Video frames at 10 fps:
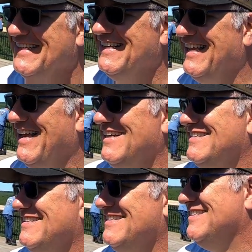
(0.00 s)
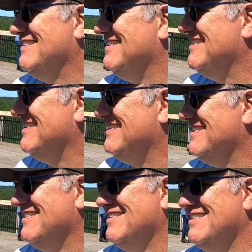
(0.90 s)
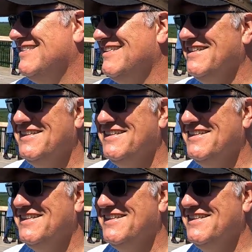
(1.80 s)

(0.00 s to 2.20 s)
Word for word: right. Yeah. Nobody can tell us which way to go.